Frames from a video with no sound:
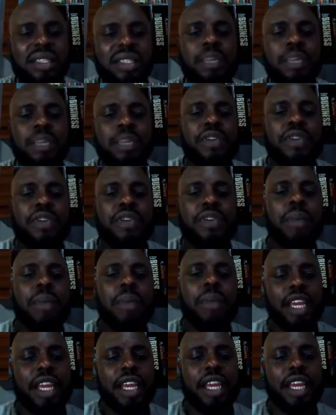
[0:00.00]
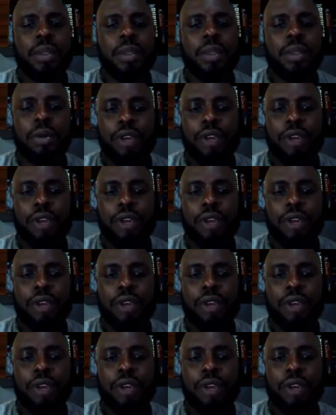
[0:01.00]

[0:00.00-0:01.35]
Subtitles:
the prevailing market